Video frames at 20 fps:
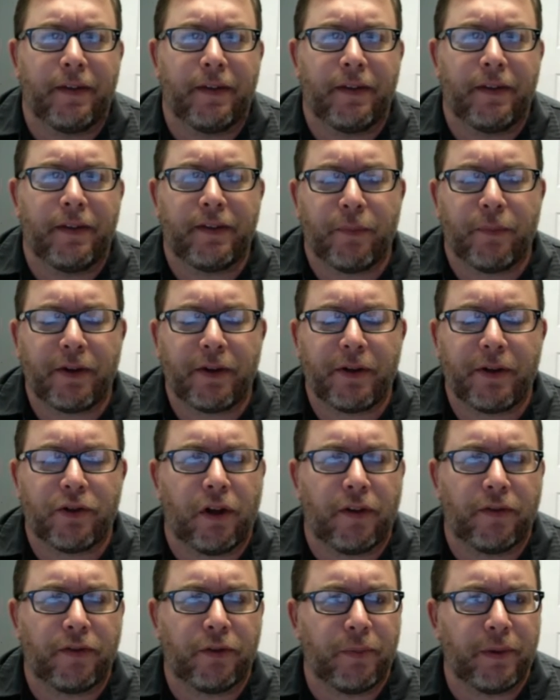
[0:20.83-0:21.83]
This
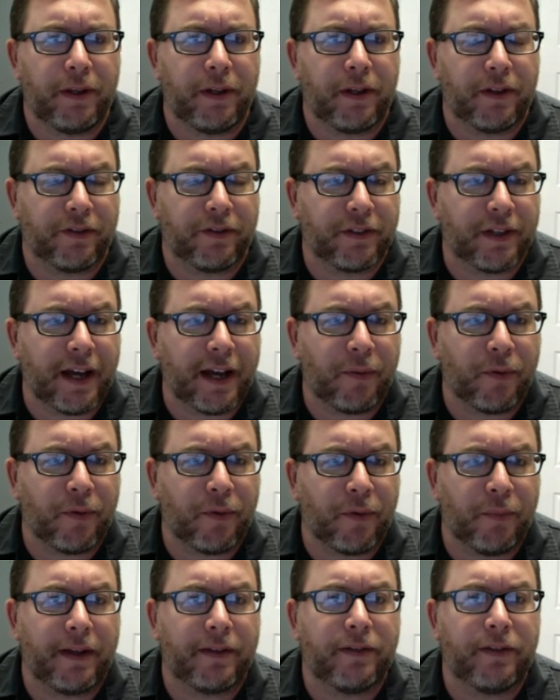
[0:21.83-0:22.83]
information will also be on a
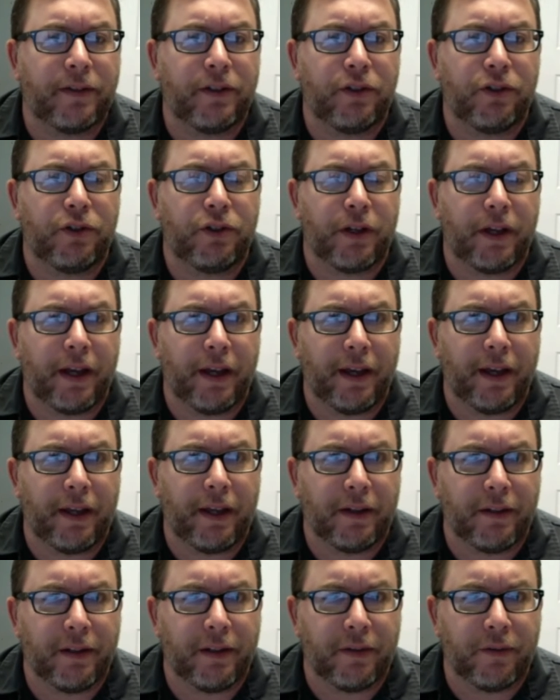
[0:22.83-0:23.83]
Skyward message
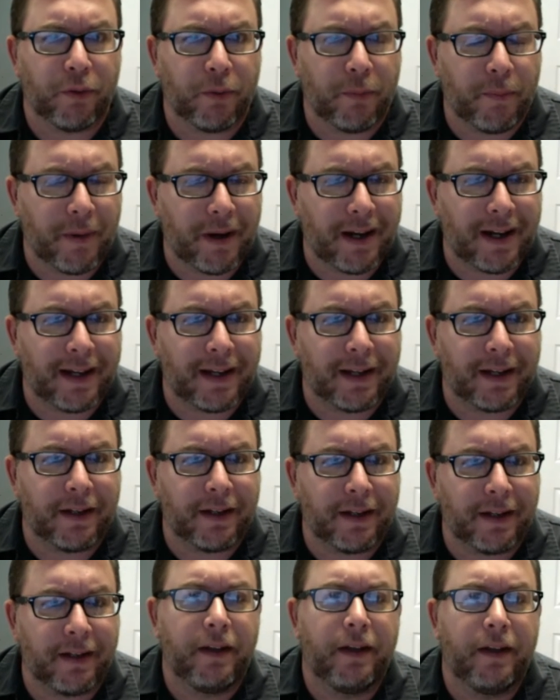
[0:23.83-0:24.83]
and
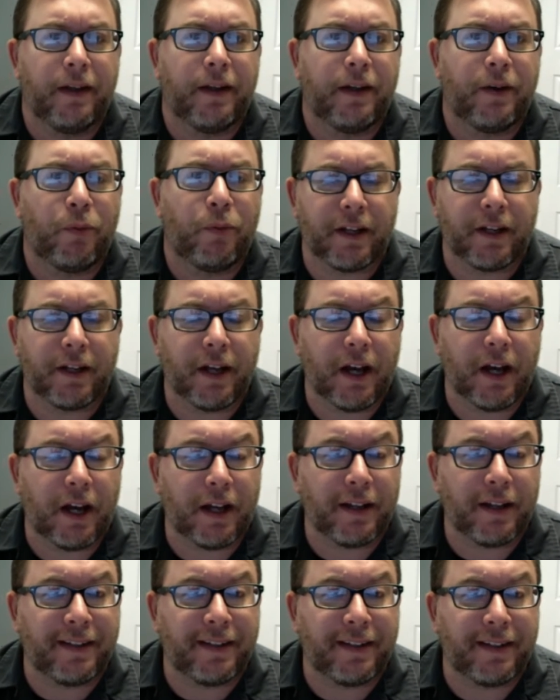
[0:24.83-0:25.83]
remind. We'll put it
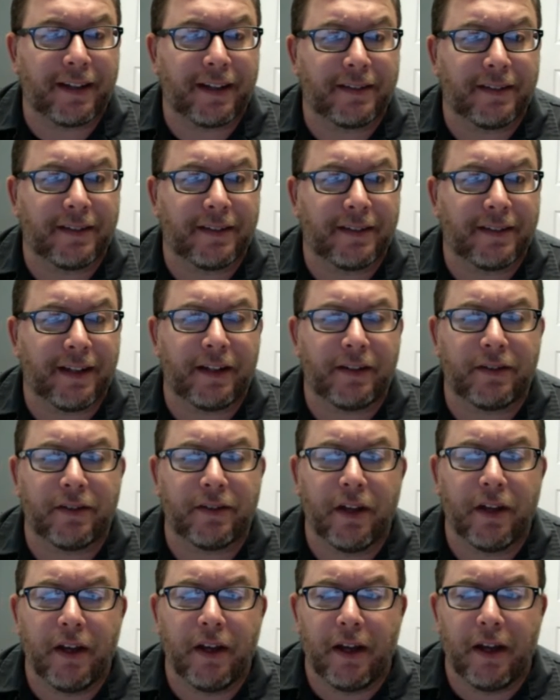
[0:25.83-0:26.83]
on Classroom and
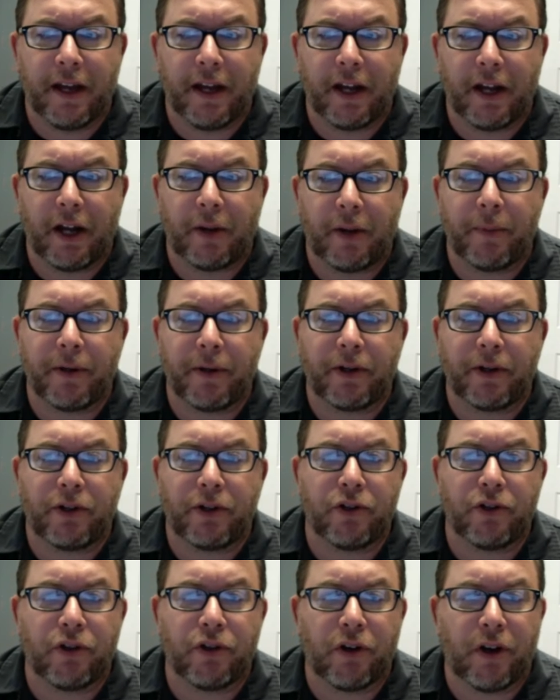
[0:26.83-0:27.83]
all of our
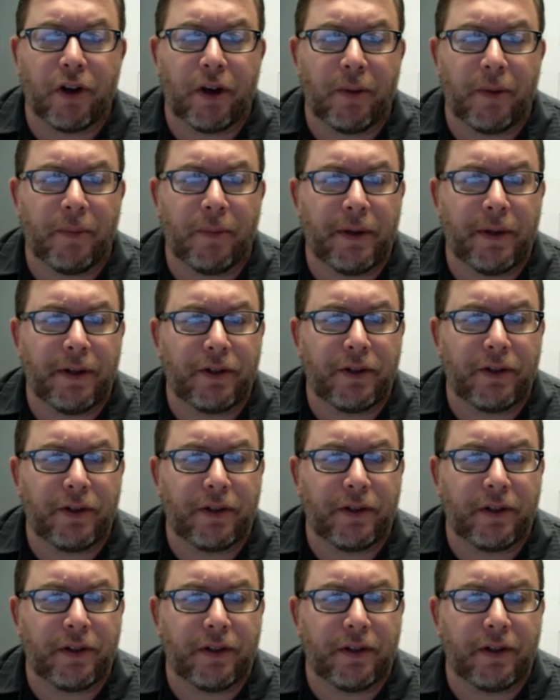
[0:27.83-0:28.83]
various
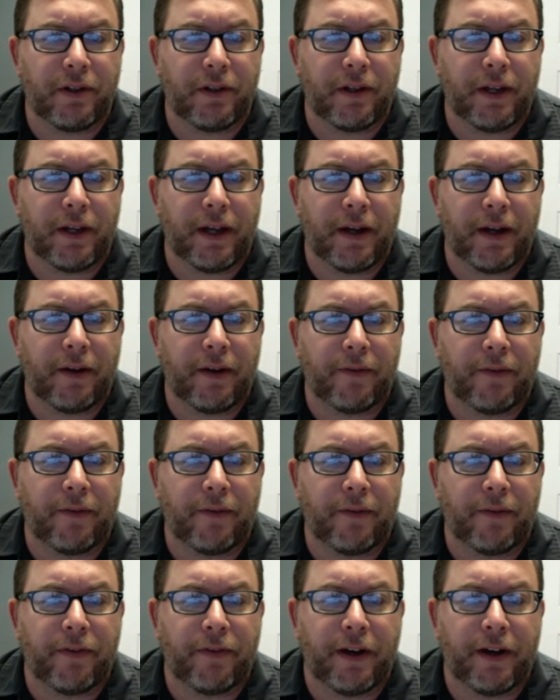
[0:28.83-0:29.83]
contact sites.
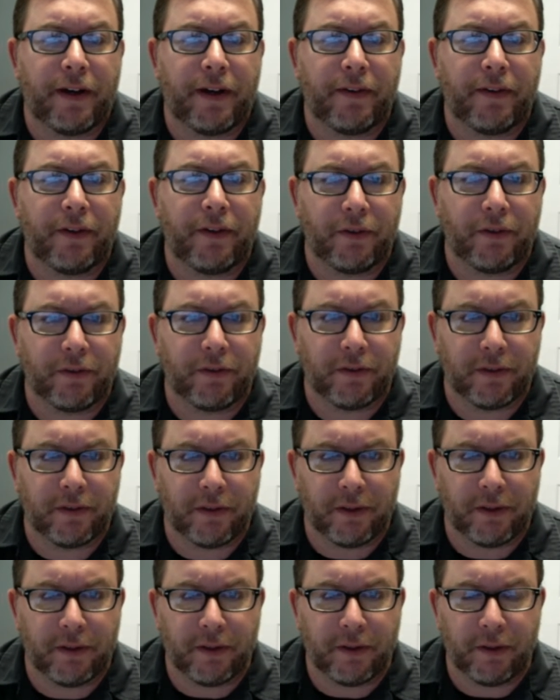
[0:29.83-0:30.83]
I'll make sure I mention how
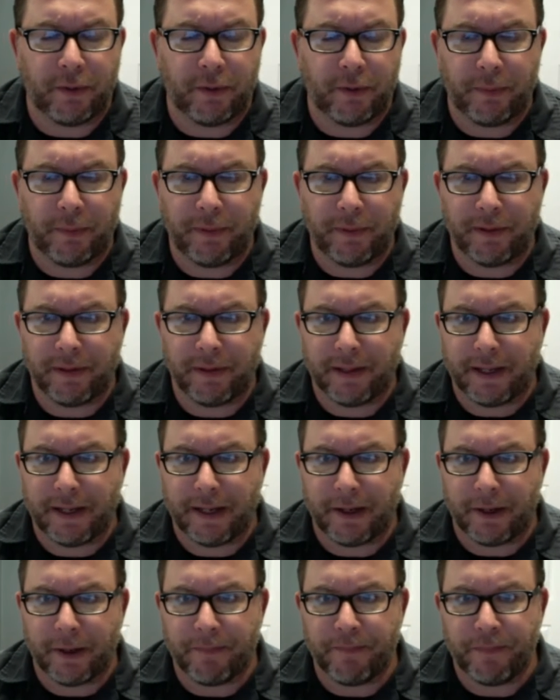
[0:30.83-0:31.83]
to find those a little bit
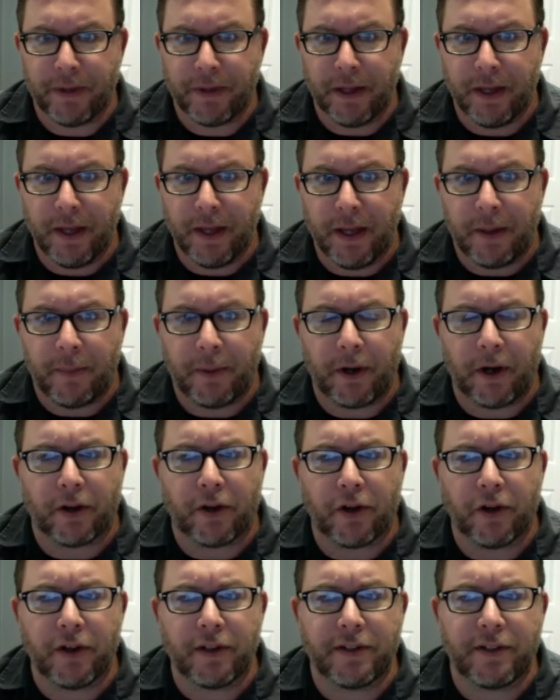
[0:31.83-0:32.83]
later. But
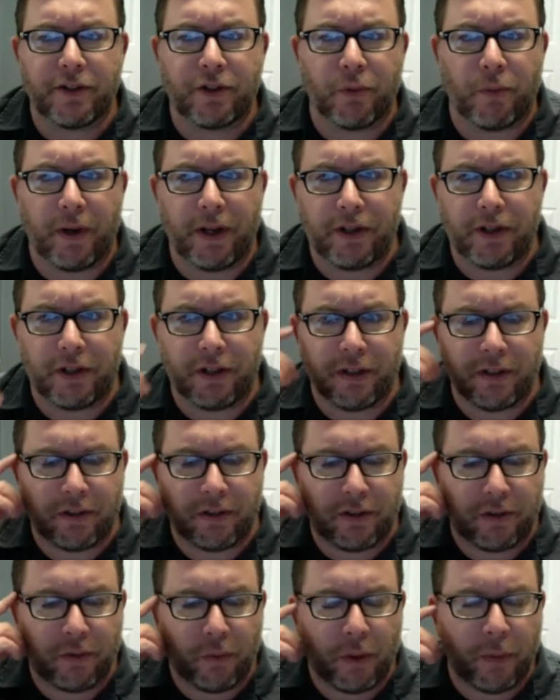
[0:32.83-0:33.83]
our current situation
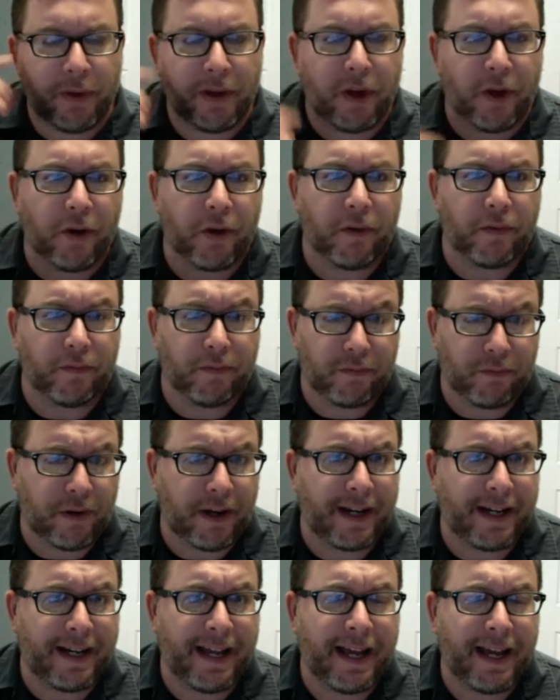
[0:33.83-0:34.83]
is where we are
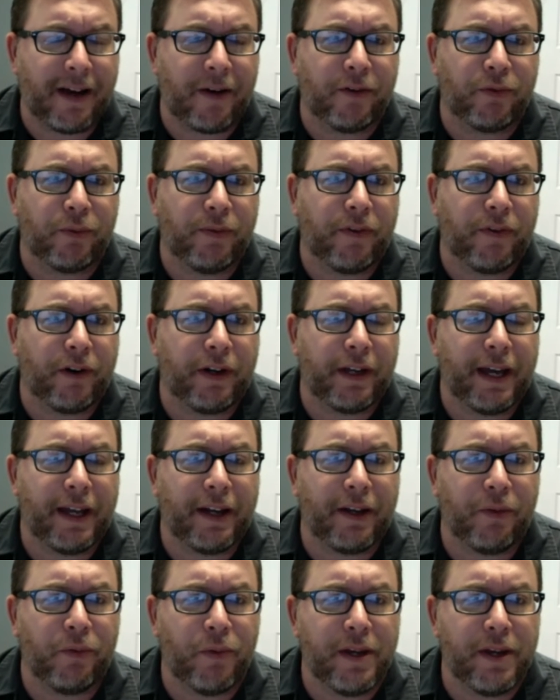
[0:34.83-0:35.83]
right now is we've already
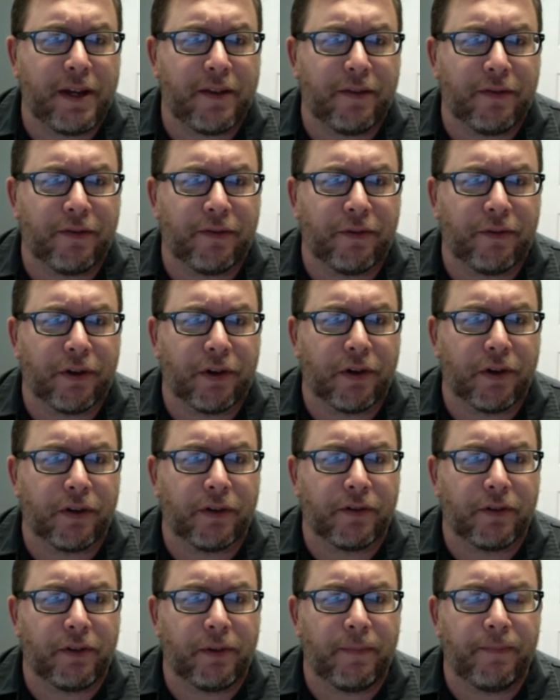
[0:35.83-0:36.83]
had a week of
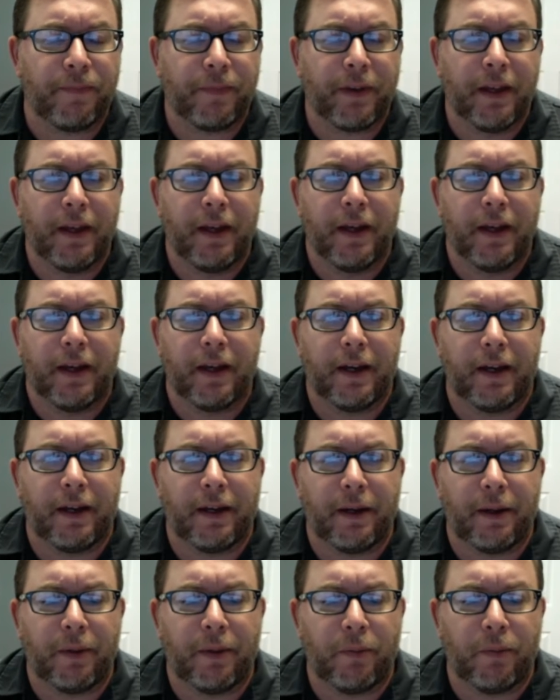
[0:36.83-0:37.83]
rehearsal.
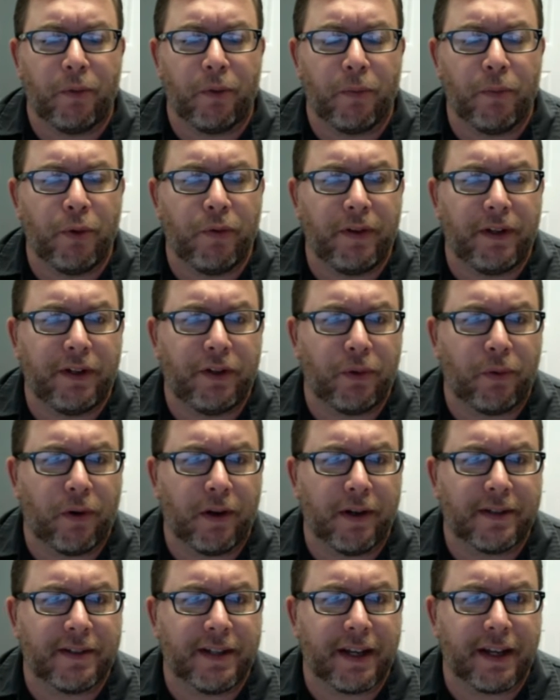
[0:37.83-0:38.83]
We're moving into our
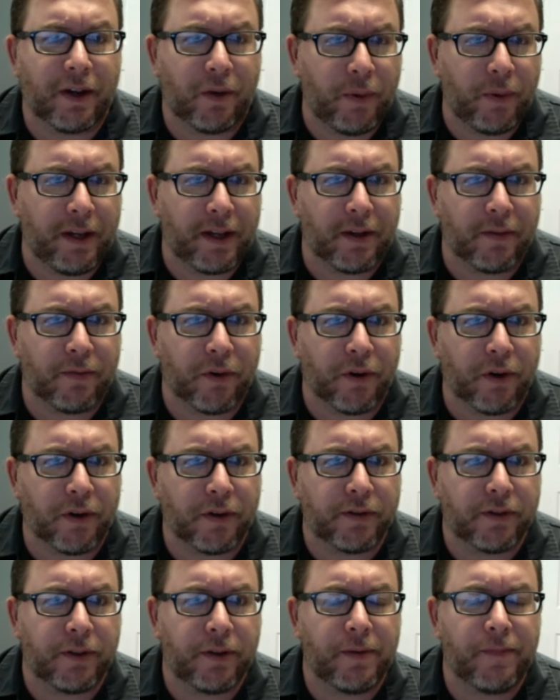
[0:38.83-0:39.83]
second week of
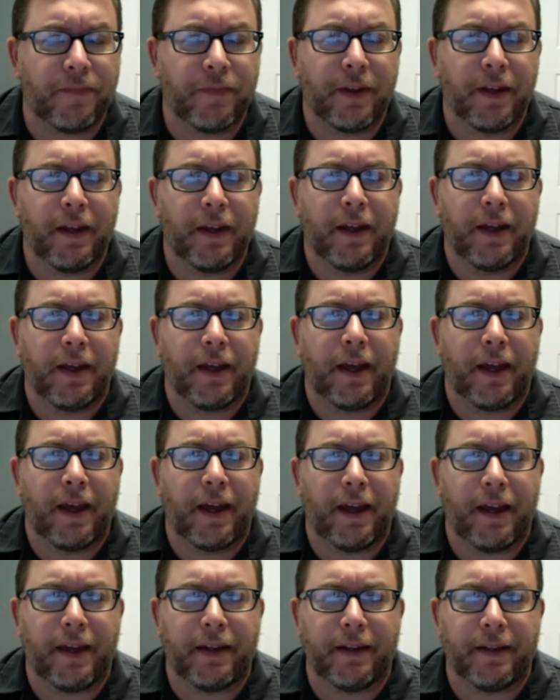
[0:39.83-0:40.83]
rehearsal.
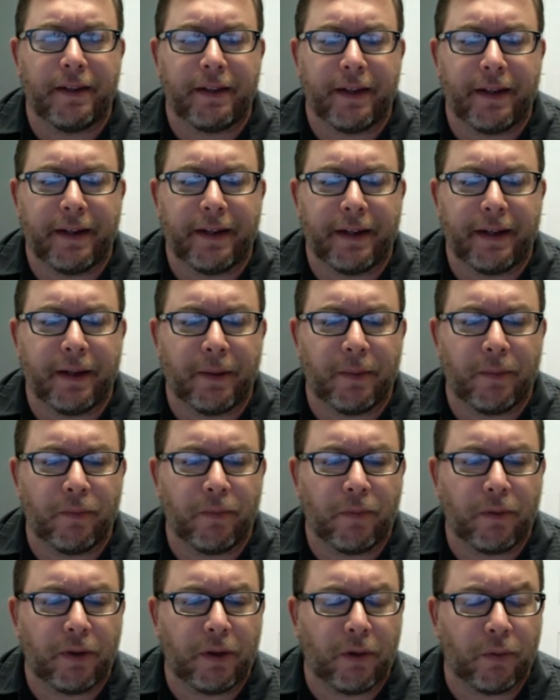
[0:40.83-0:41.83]
And,
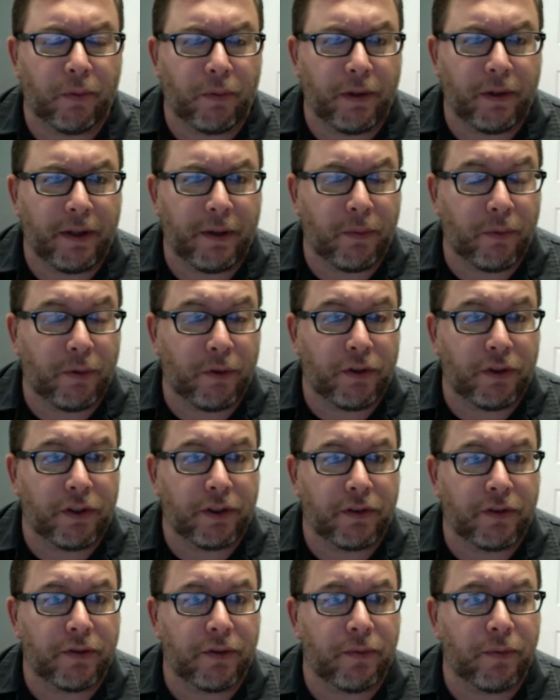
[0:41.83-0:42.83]
really
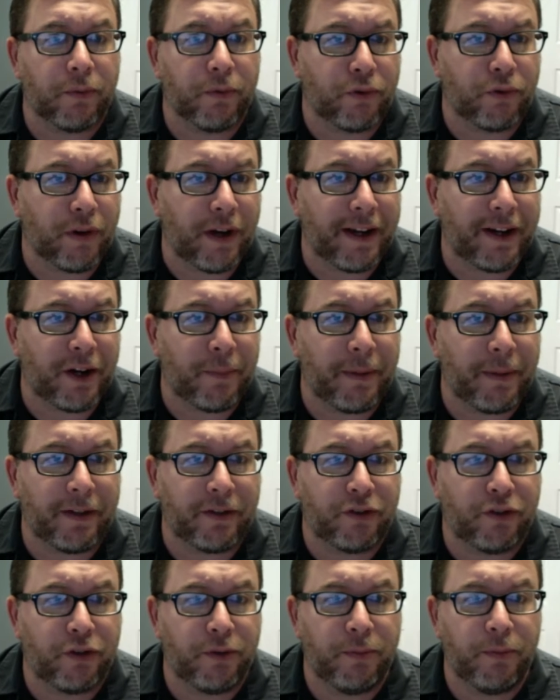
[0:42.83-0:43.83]
we're trying our
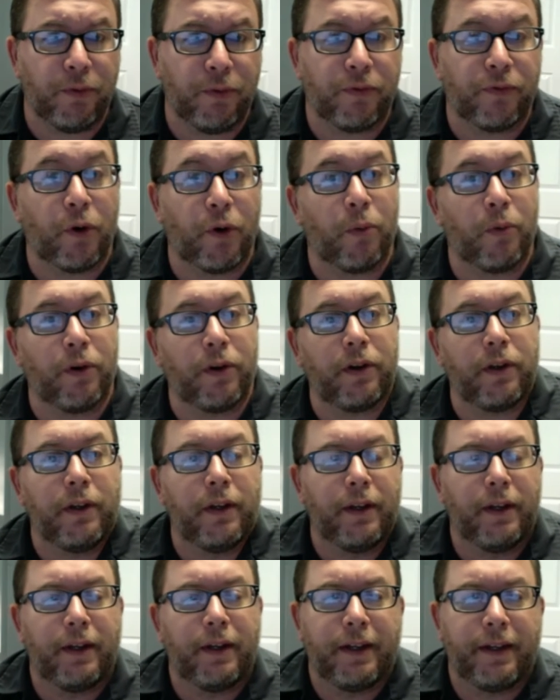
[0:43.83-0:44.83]
best to move forward
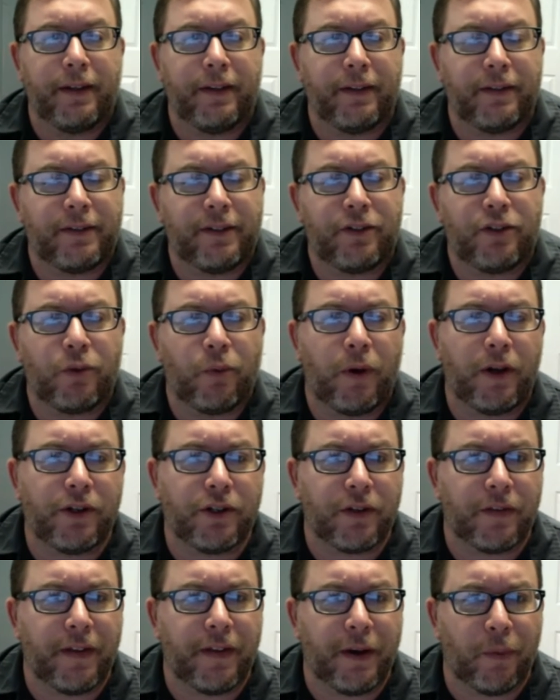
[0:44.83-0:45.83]
in the
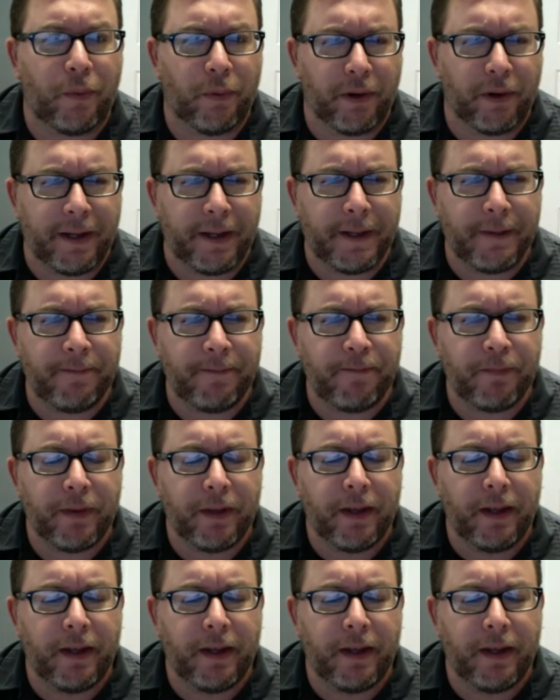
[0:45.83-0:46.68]
situation that we're in.